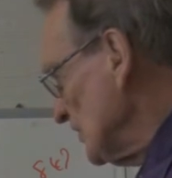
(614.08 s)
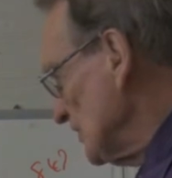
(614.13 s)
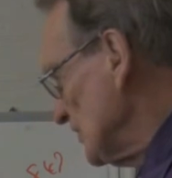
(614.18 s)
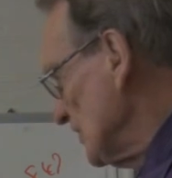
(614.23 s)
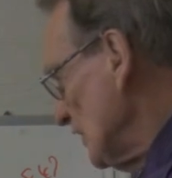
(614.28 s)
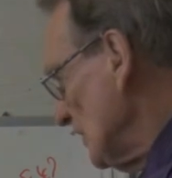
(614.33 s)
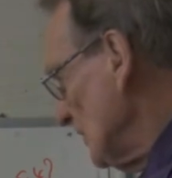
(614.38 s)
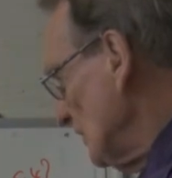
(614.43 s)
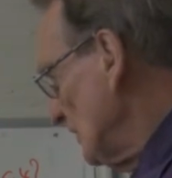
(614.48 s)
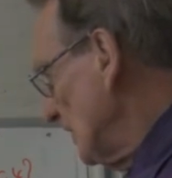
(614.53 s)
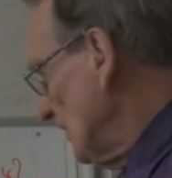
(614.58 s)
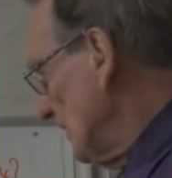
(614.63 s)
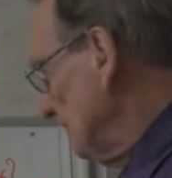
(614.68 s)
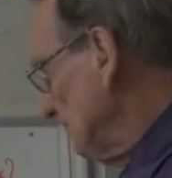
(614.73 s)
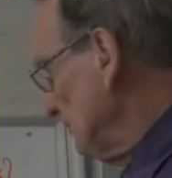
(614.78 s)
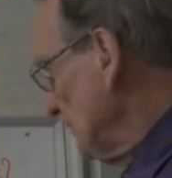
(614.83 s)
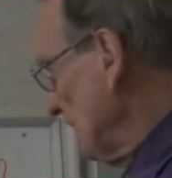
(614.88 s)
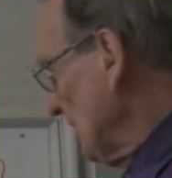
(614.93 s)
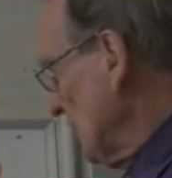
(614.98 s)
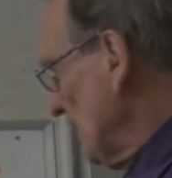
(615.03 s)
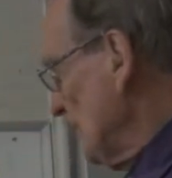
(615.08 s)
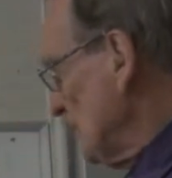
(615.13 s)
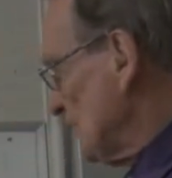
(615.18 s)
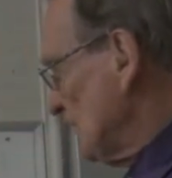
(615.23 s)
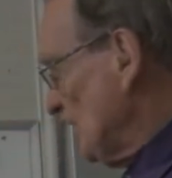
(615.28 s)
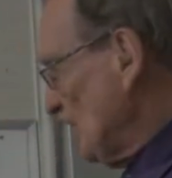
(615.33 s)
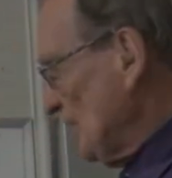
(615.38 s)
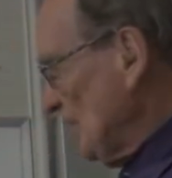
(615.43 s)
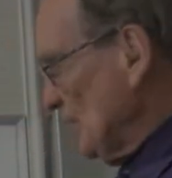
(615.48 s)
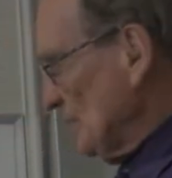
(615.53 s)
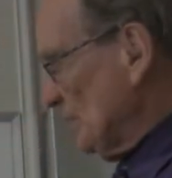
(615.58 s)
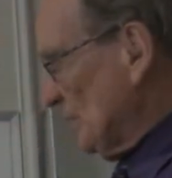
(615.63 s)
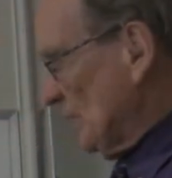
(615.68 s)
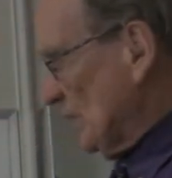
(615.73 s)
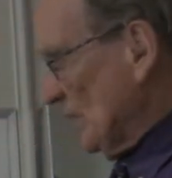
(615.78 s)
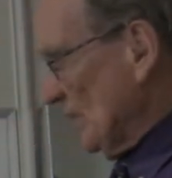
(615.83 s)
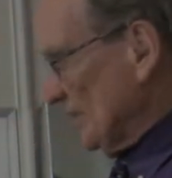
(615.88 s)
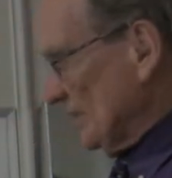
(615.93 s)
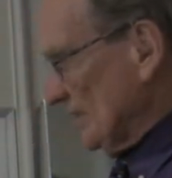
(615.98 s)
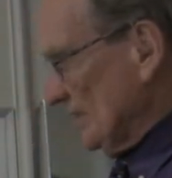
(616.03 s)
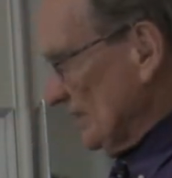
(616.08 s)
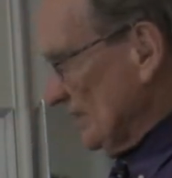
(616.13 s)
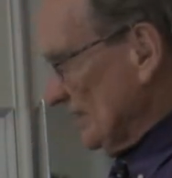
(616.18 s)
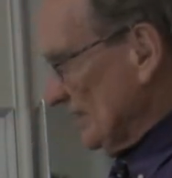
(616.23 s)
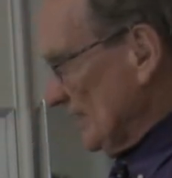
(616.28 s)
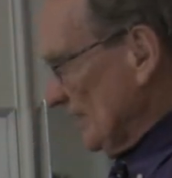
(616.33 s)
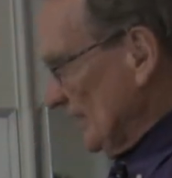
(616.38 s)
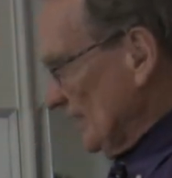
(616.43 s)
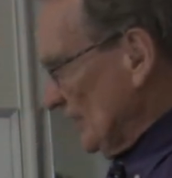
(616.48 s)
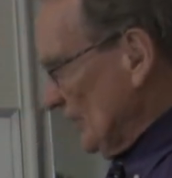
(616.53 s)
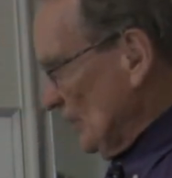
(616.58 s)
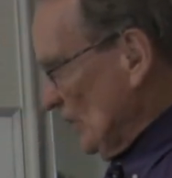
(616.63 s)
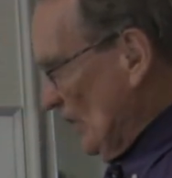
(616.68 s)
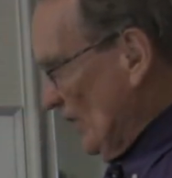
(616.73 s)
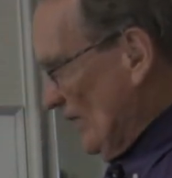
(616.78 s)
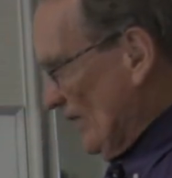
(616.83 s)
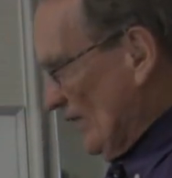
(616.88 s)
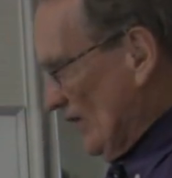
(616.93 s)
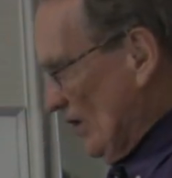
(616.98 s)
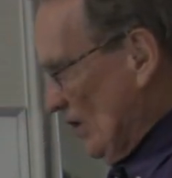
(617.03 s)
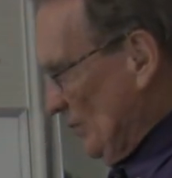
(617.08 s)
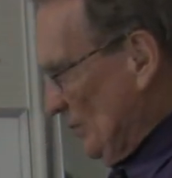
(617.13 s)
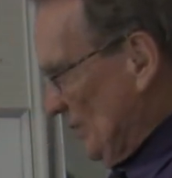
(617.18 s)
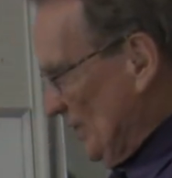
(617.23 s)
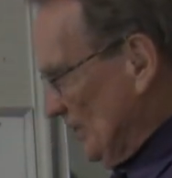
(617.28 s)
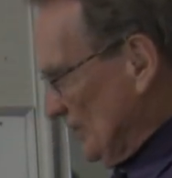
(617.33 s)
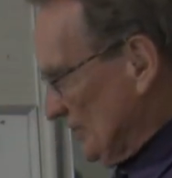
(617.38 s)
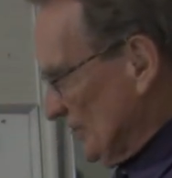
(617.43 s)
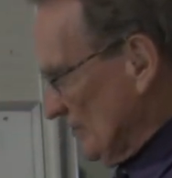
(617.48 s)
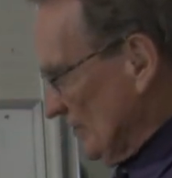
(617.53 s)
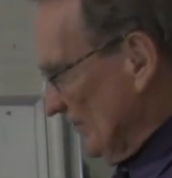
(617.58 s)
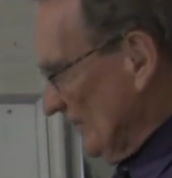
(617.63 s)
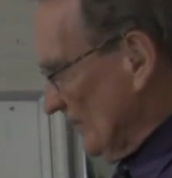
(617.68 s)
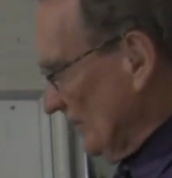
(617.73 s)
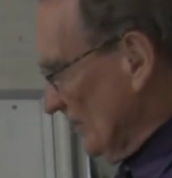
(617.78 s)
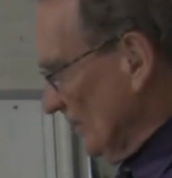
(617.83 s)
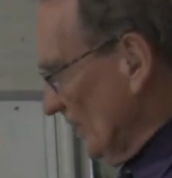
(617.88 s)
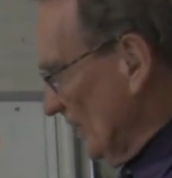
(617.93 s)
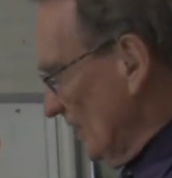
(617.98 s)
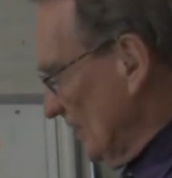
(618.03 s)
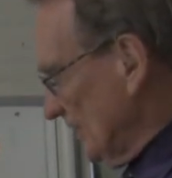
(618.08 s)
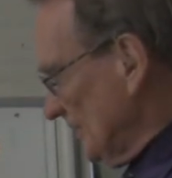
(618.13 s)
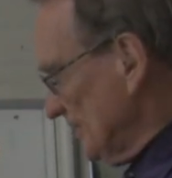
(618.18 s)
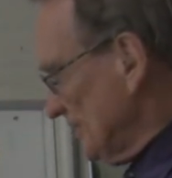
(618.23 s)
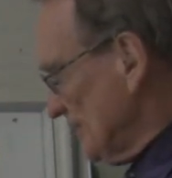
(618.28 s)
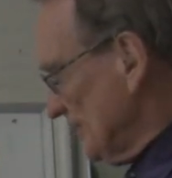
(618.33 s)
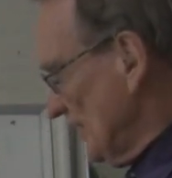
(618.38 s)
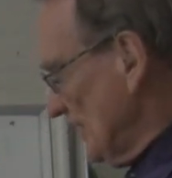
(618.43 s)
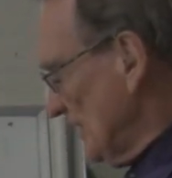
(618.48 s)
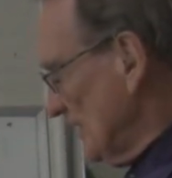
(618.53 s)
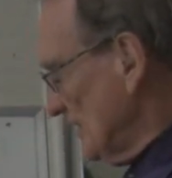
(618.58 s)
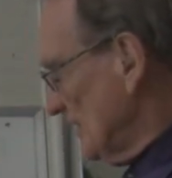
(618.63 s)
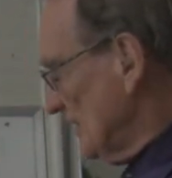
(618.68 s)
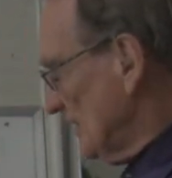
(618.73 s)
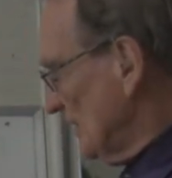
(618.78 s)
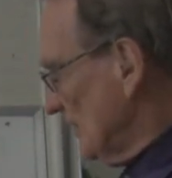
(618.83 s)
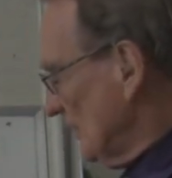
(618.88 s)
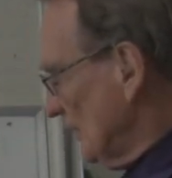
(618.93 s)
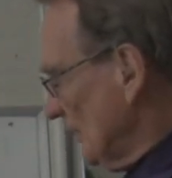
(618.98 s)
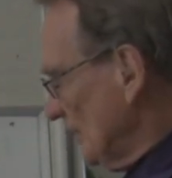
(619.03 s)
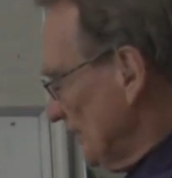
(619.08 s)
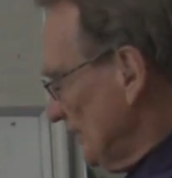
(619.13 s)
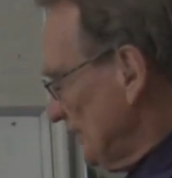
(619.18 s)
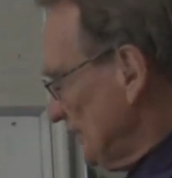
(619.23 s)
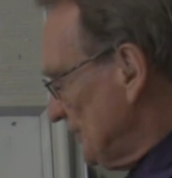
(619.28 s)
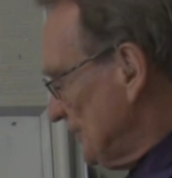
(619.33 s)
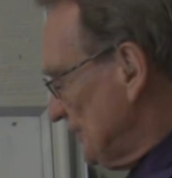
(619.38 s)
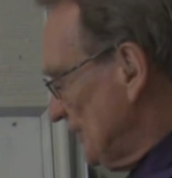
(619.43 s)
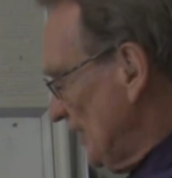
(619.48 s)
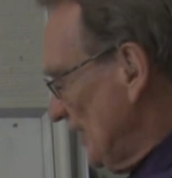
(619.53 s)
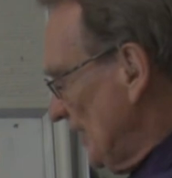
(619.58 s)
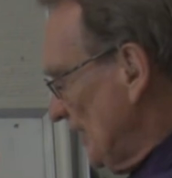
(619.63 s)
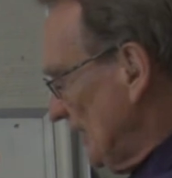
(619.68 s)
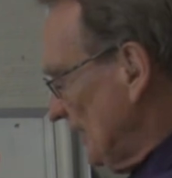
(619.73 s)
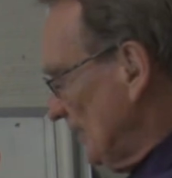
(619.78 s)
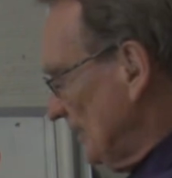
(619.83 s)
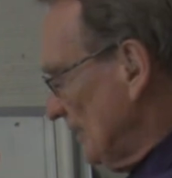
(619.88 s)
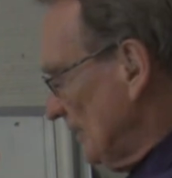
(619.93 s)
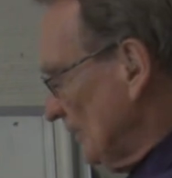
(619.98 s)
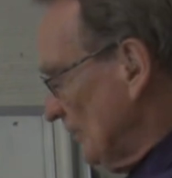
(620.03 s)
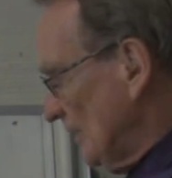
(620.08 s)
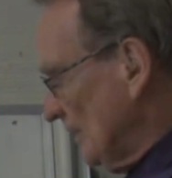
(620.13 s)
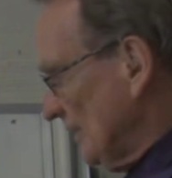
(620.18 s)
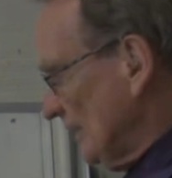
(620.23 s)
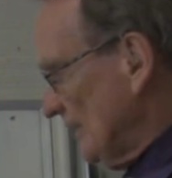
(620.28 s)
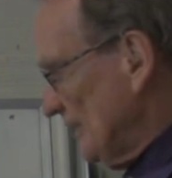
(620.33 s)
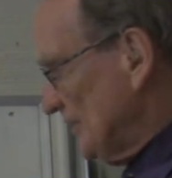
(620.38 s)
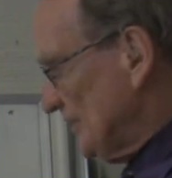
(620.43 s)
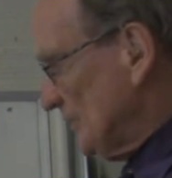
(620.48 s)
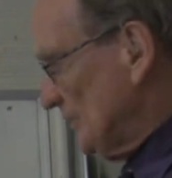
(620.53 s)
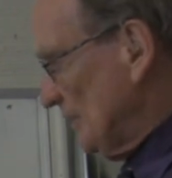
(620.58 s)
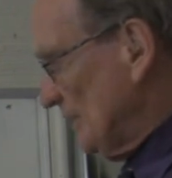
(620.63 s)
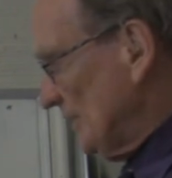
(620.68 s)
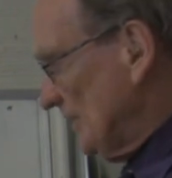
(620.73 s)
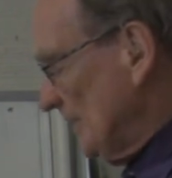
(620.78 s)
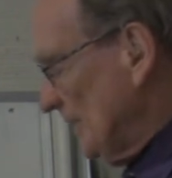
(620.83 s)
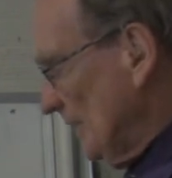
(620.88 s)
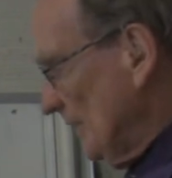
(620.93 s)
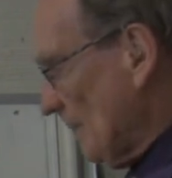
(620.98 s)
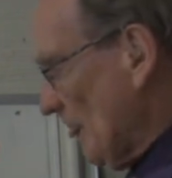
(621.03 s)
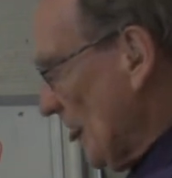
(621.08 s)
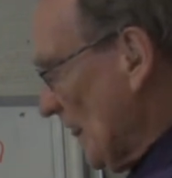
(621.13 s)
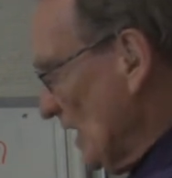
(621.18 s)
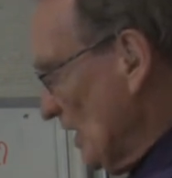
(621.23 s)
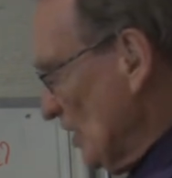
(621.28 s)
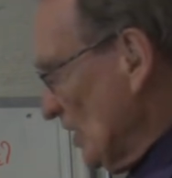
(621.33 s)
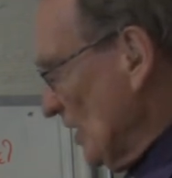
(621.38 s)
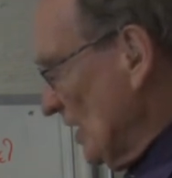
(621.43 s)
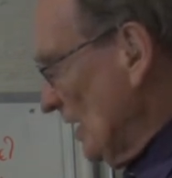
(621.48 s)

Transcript: So um, it's very important to look at the overall picture of your lungs and uh, where you stand and what needs to be done.